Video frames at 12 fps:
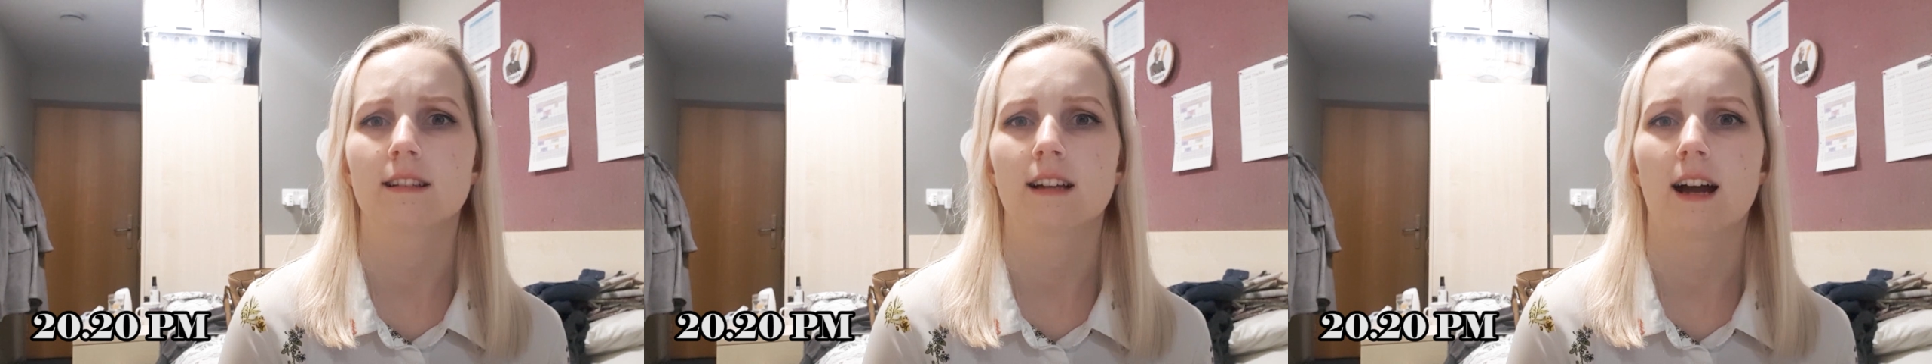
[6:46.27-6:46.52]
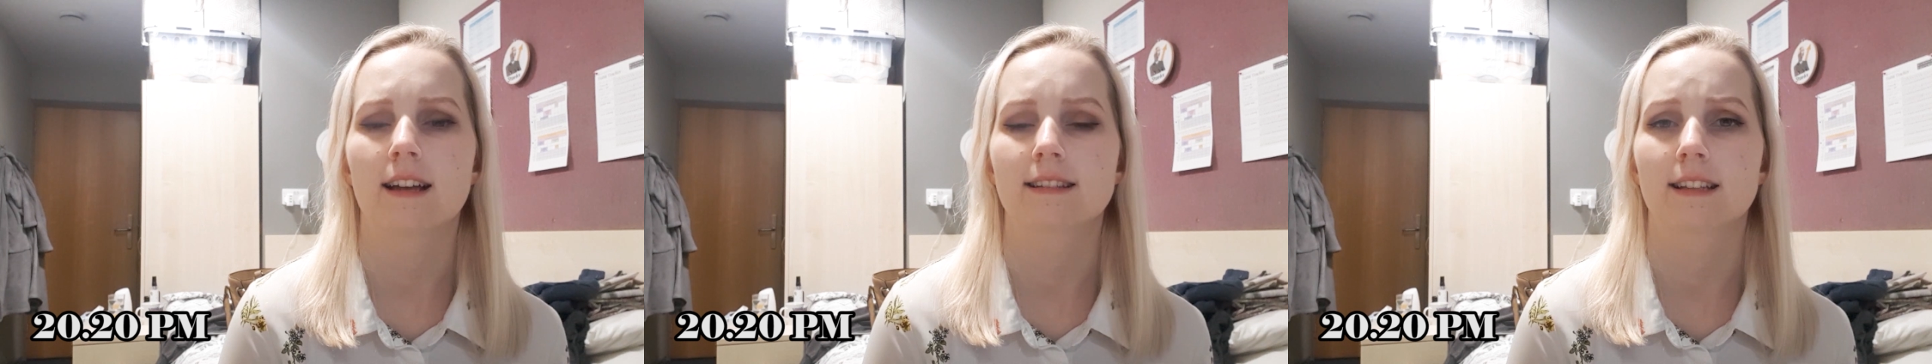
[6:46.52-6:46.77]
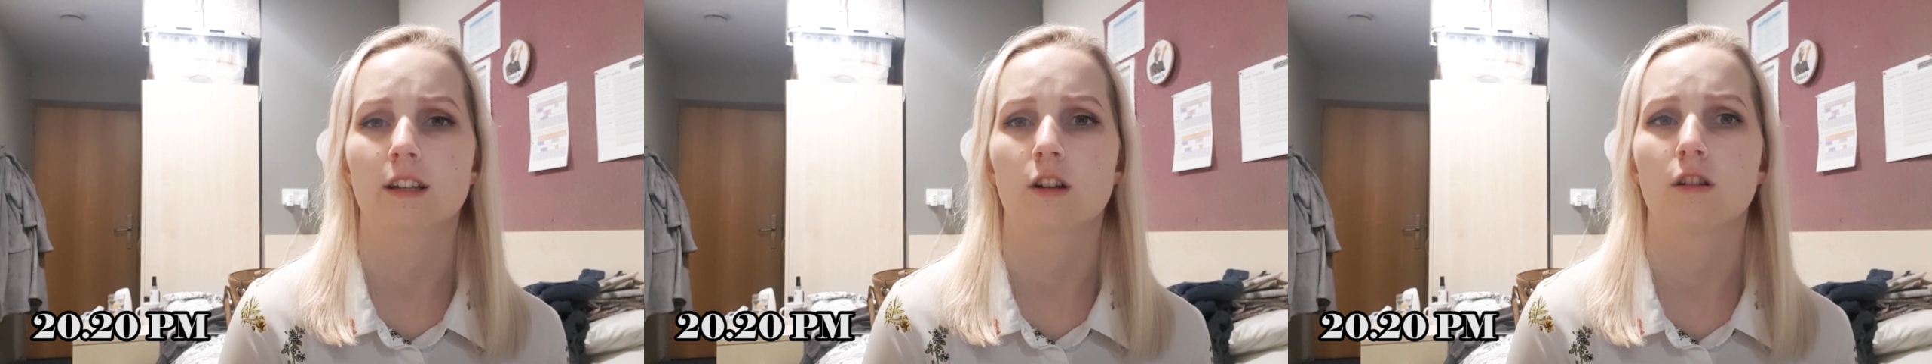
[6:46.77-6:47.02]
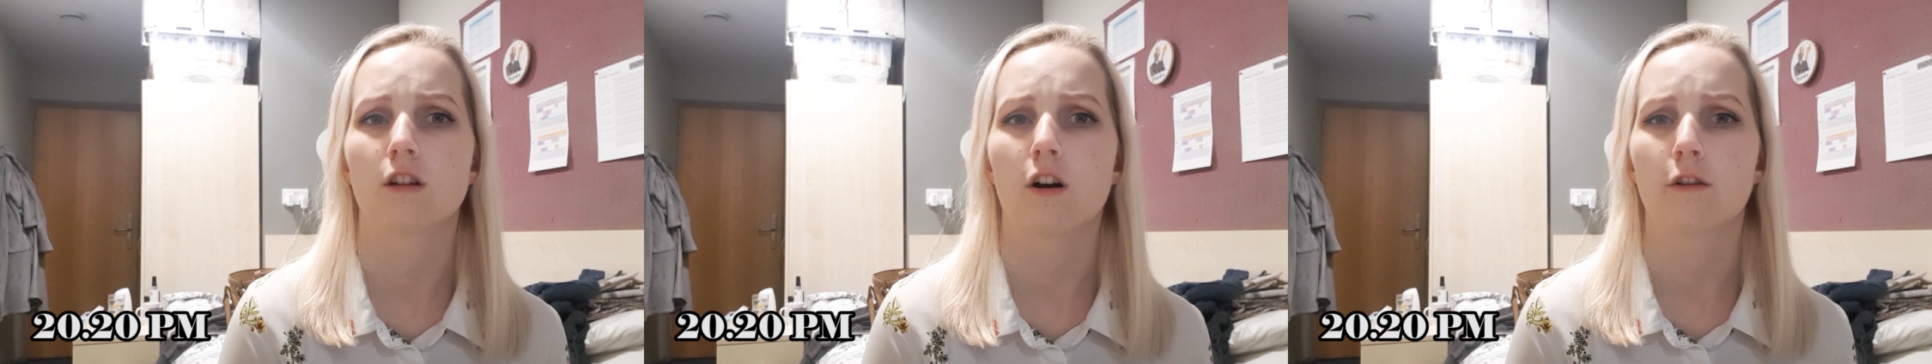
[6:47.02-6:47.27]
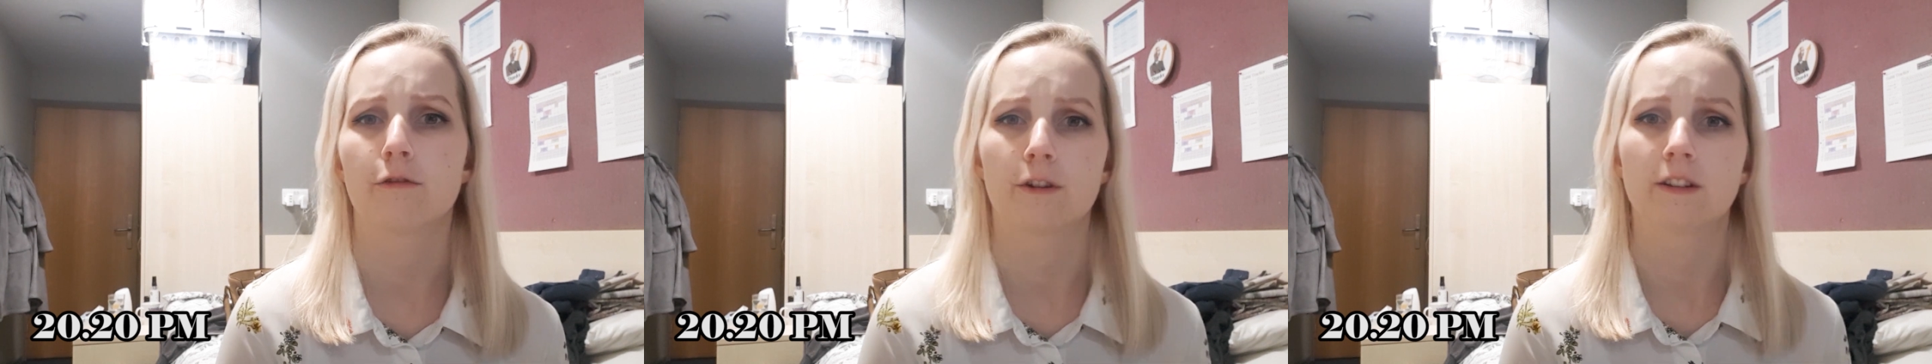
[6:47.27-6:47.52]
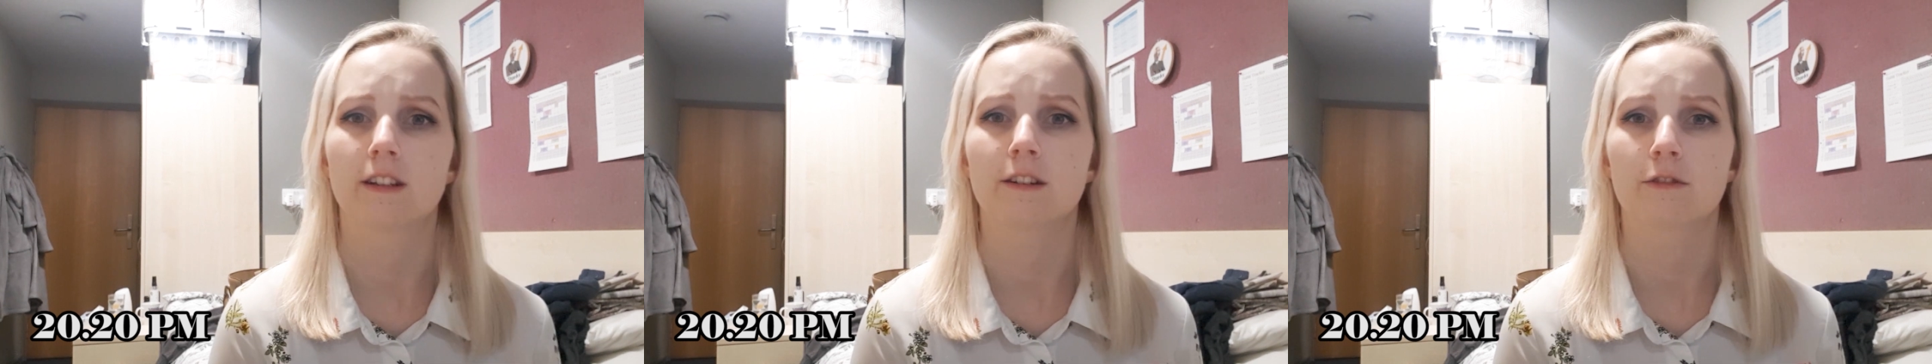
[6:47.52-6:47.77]
has like a lot of
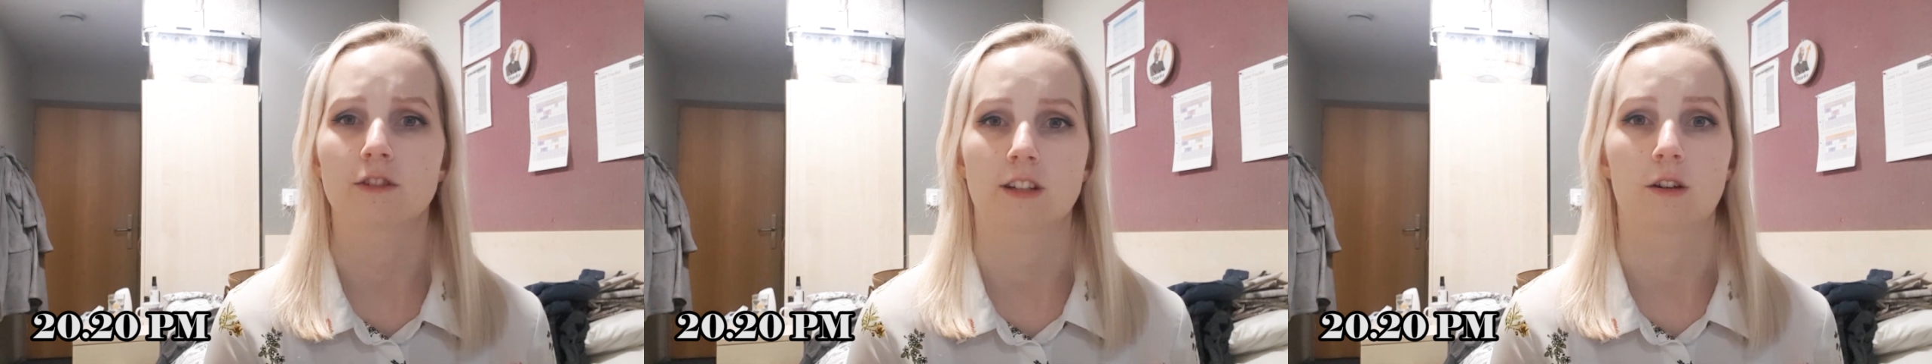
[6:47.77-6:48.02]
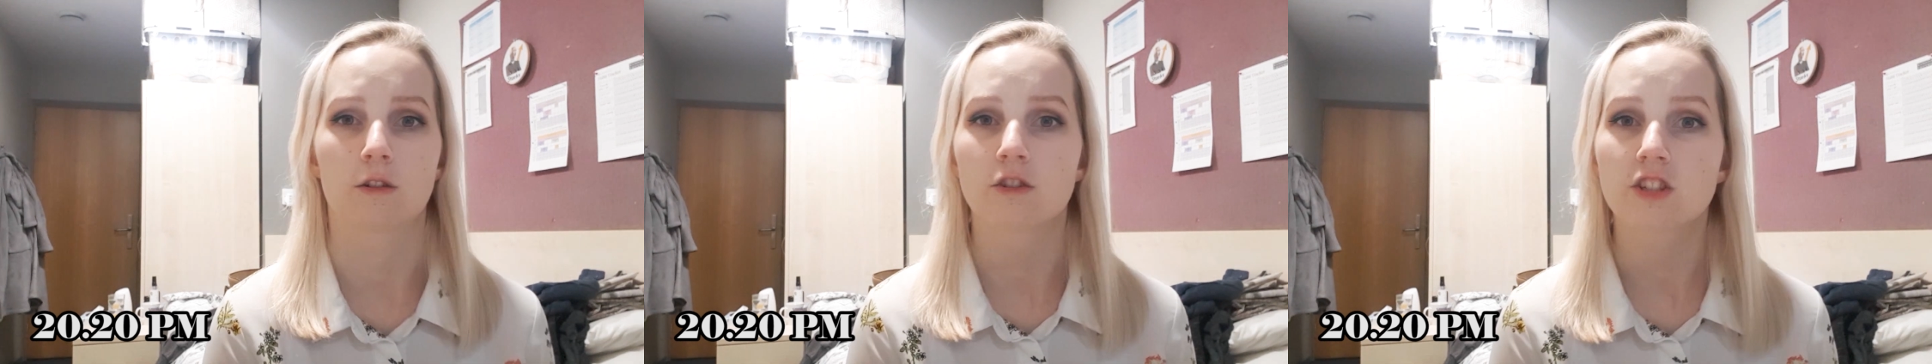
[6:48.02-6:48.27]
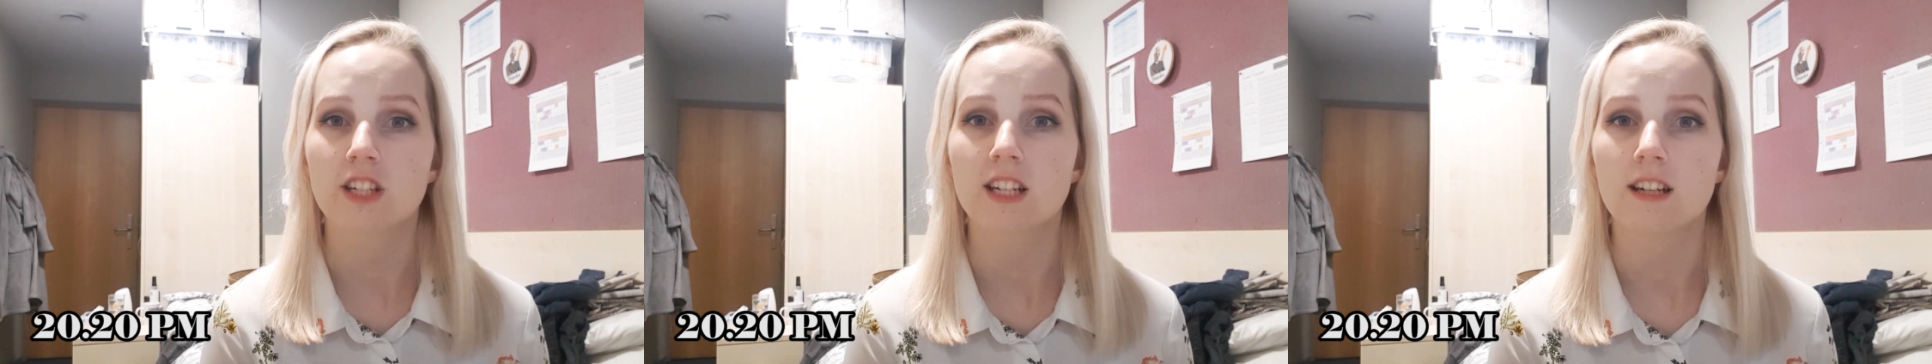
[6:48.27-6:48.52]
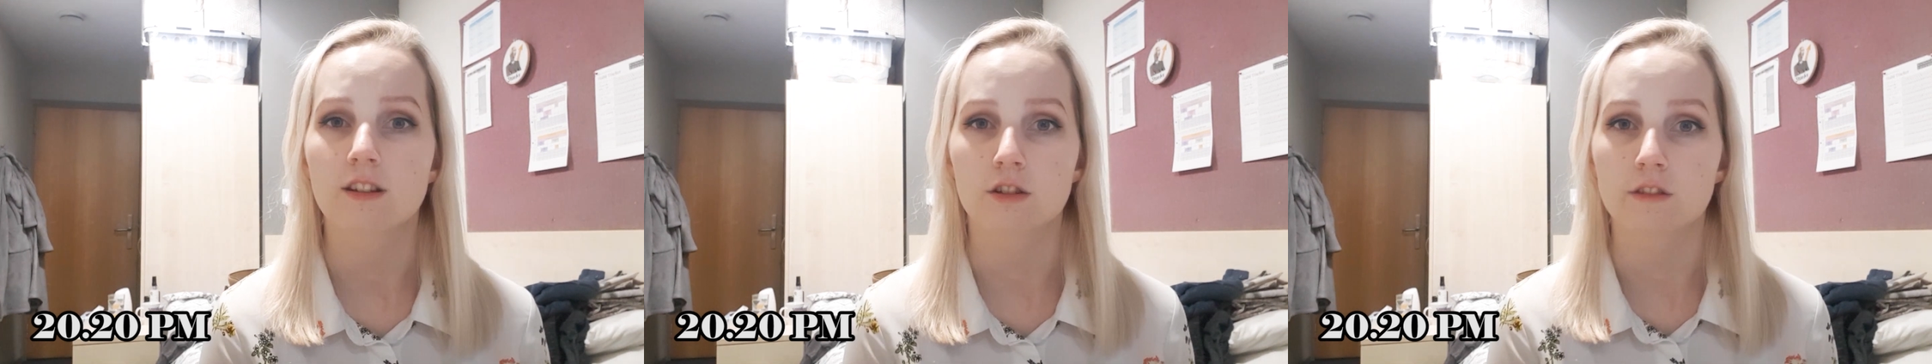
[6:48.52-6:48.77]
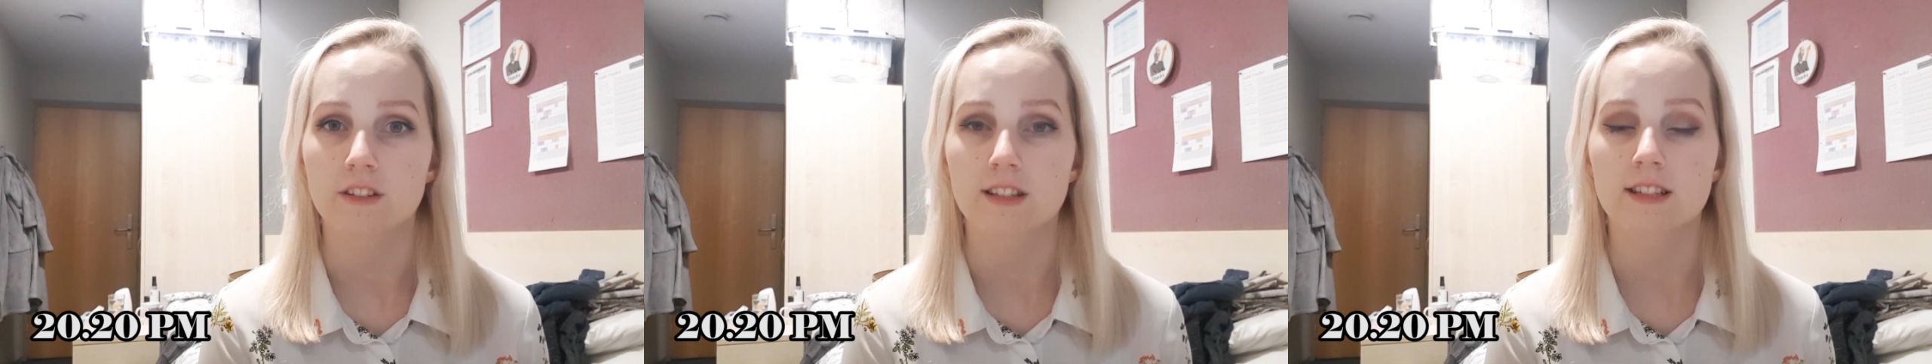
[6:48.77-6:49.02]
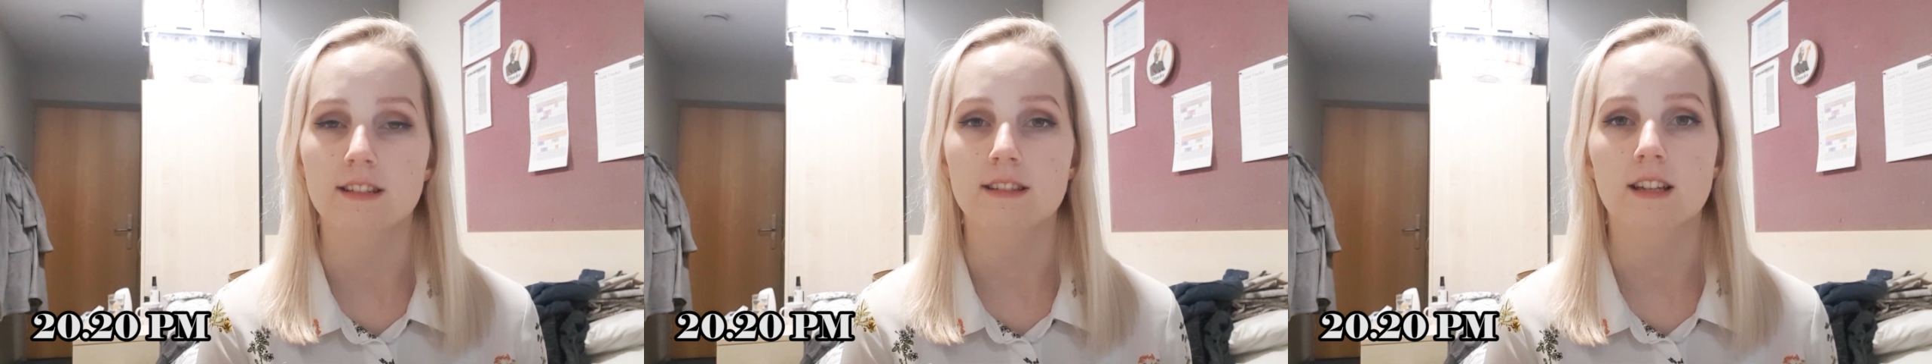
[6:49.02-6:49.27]
funding for psychology
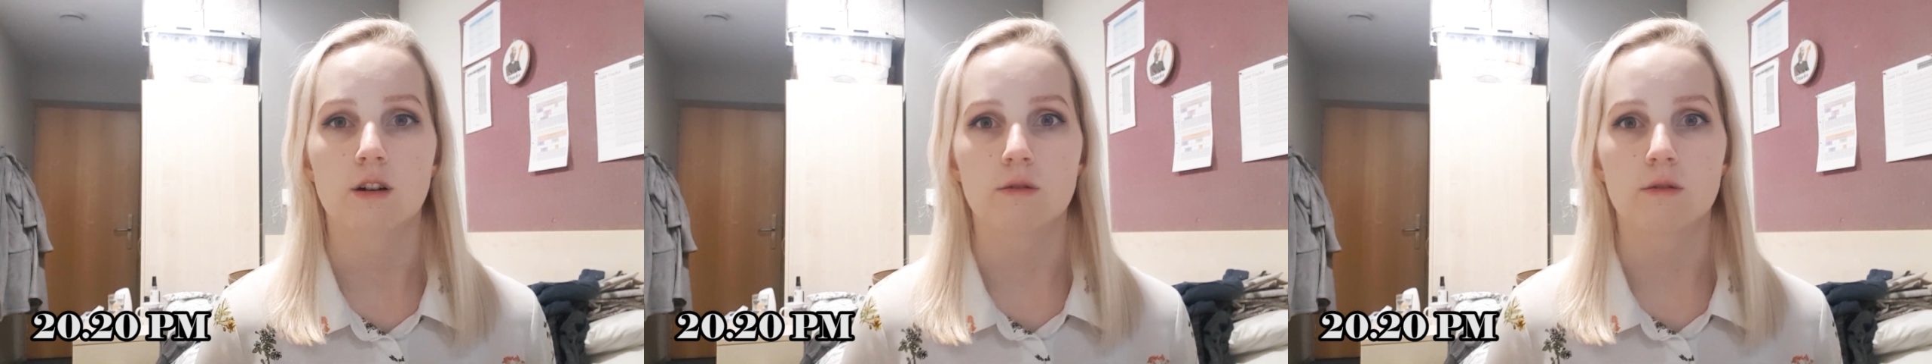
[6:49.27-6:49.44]
services